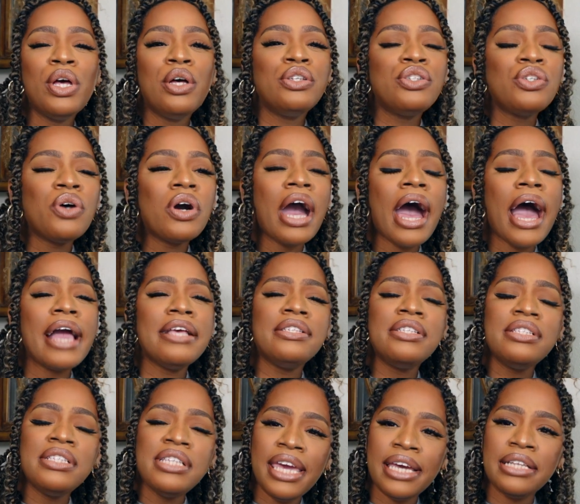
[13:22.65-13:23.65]
So guys,
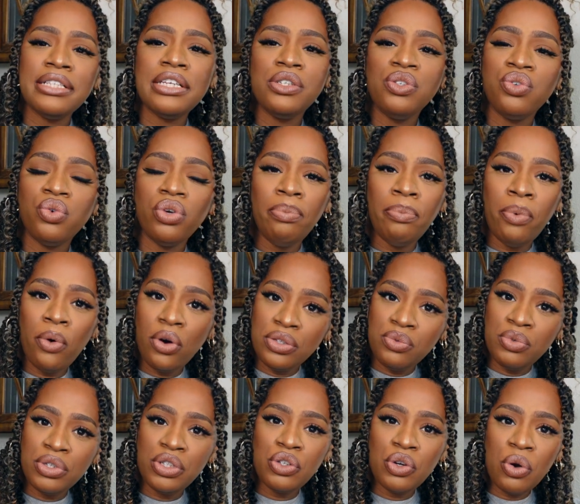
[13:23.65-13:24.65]
take these 3
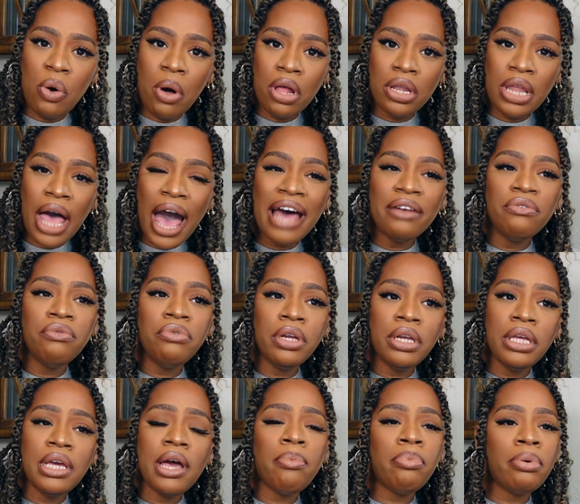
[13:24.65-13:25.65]
points with you all and
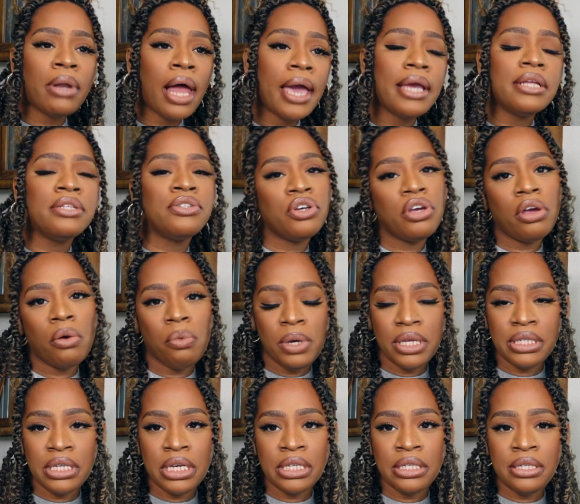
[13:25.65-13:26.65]
really apply it to your
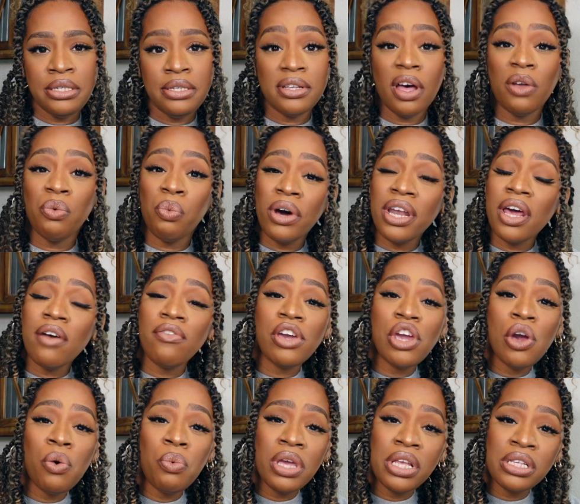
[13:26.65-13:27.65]
waiting season. Whatever
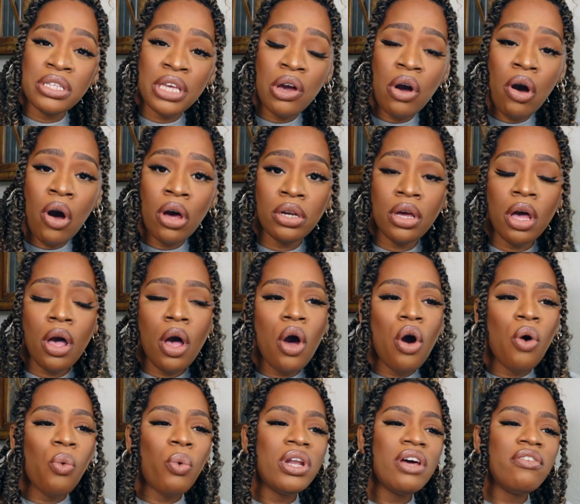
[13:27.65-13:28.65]
you're waiting on,
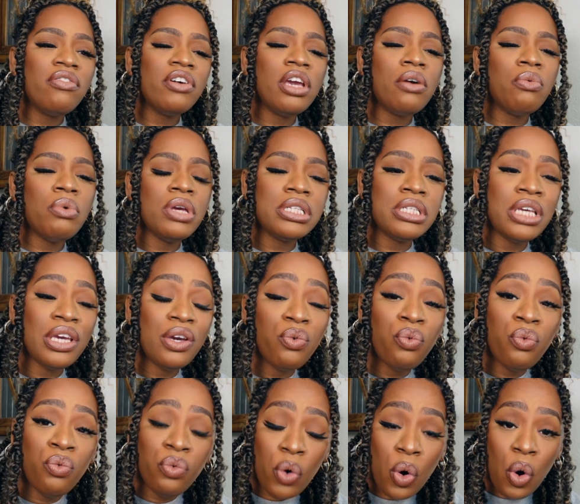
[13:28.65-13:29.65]
whatever you're waiting
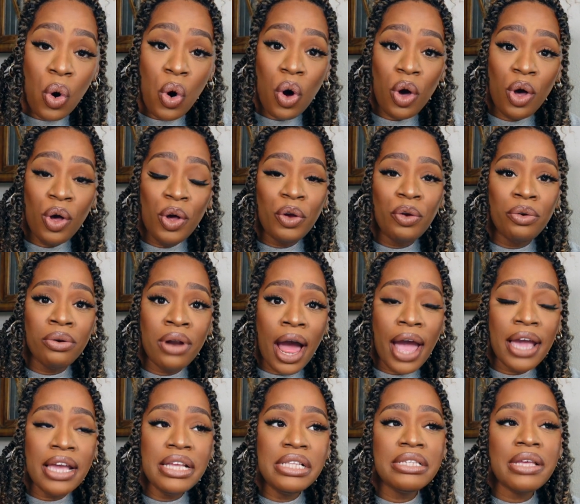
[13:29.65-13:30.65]
for,
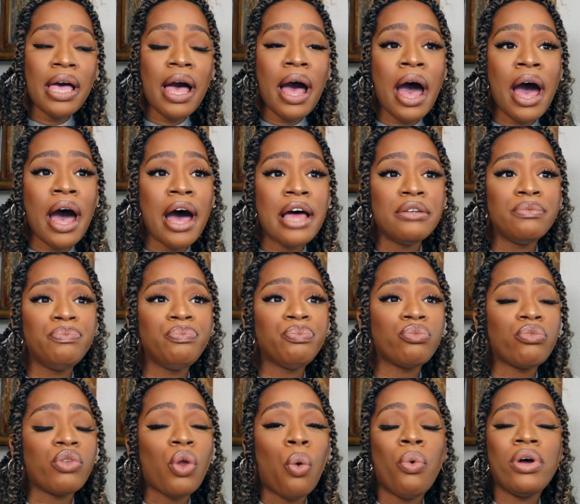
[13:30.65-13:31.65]
right? And
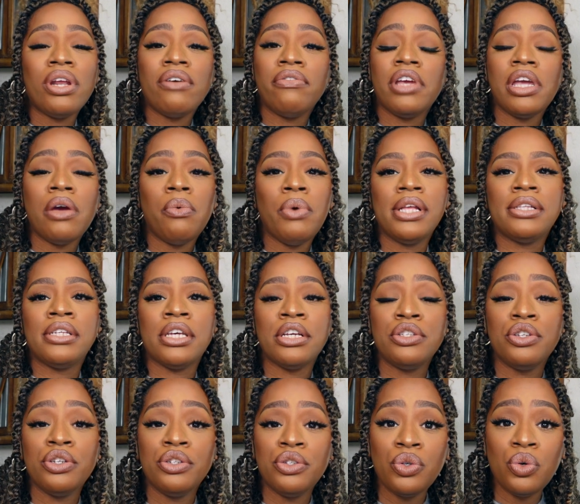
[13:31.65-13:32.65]
whatever you're waiting
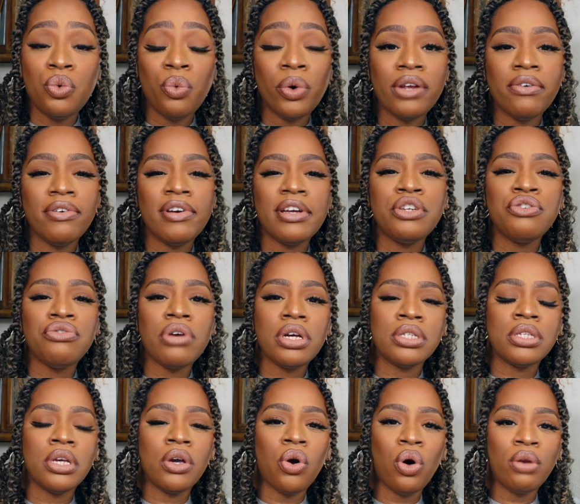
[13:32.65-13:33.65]
to do, whatever you're
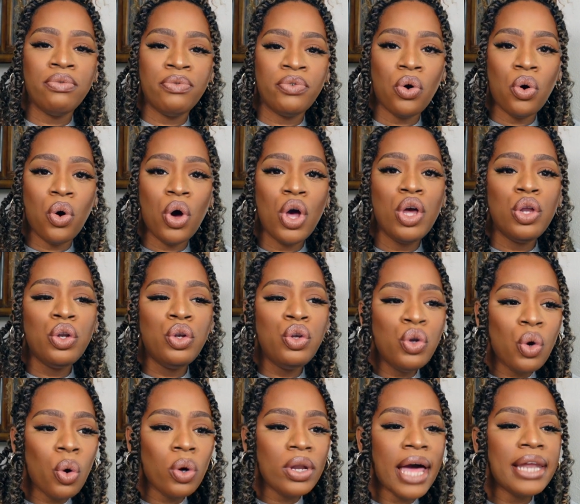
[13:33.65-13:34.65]
trusting God for,
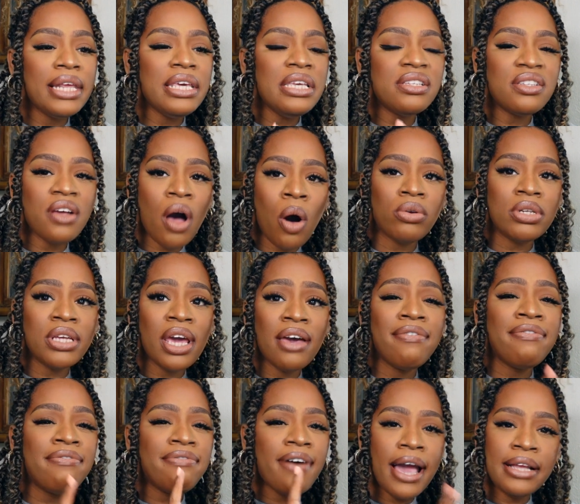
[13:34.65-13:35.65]
know that he's out
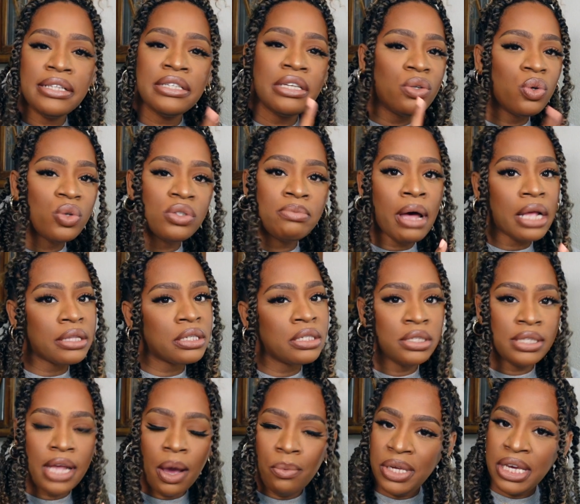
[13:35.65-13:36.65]
there fighting those
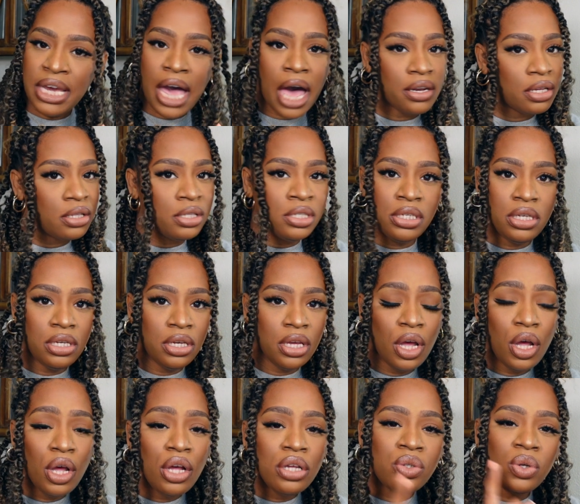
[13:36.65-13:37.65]
battles that we cannot see,
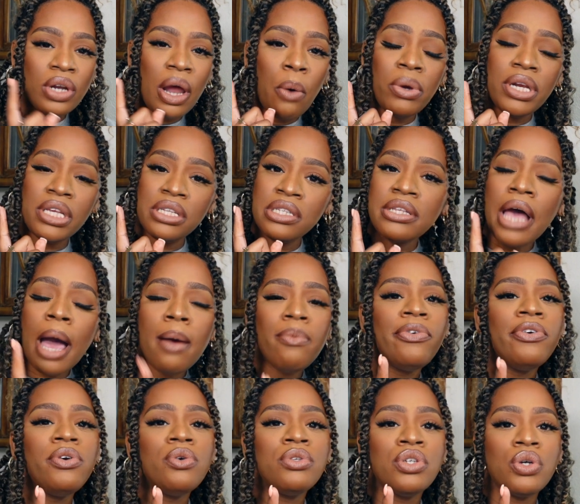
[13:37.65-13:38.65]
so that when it's time
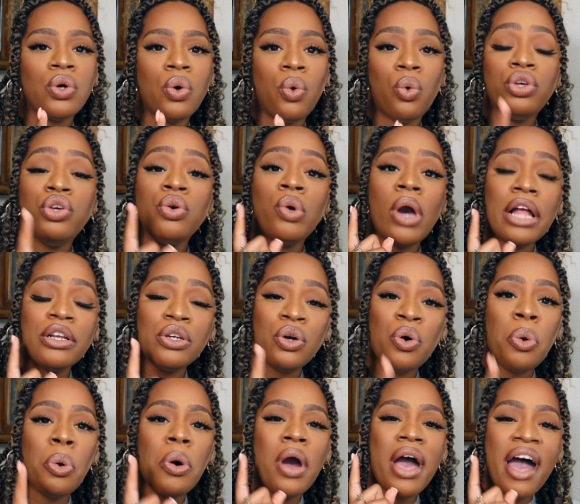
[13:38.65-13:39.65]
for you to go, you can
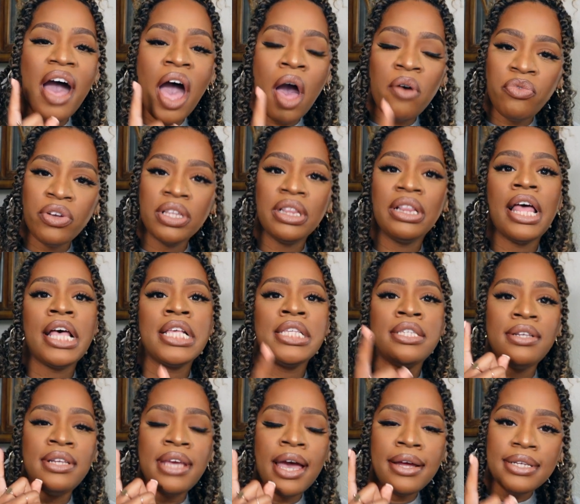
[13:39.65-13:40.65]
go
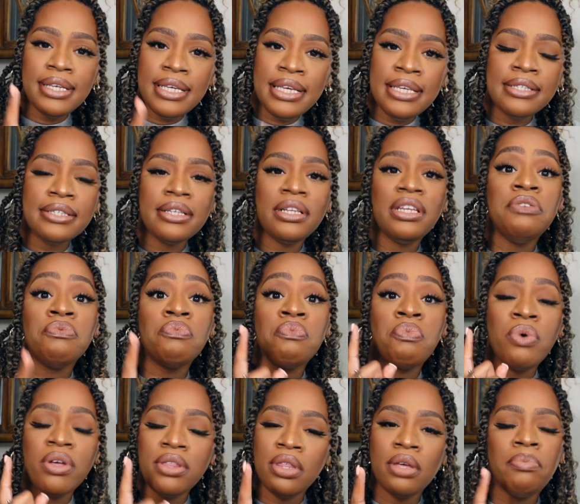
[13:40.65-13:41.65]
effortlessly and easily
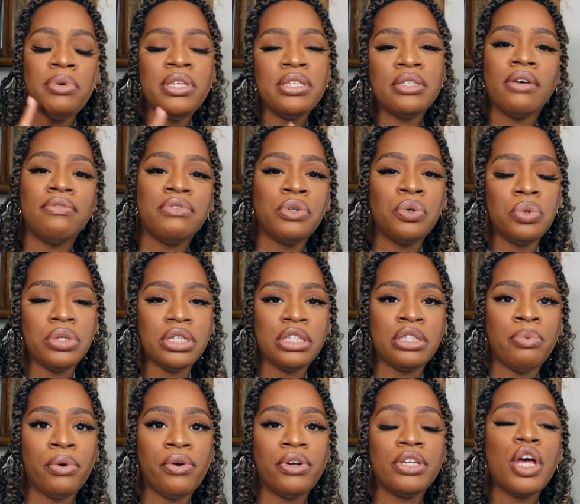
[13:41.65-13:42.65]
with the peace of the Holy
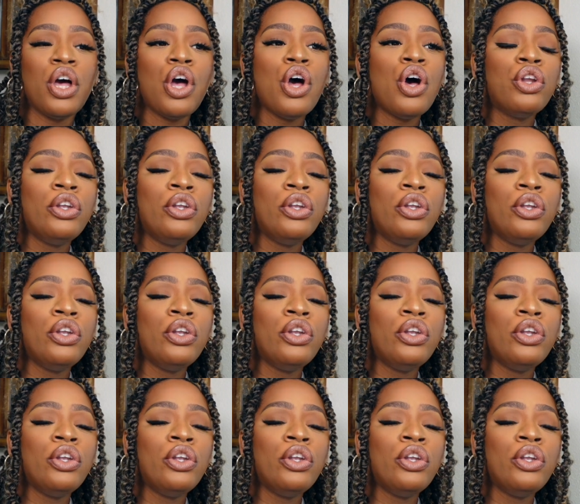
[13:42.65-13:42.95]
Spirit.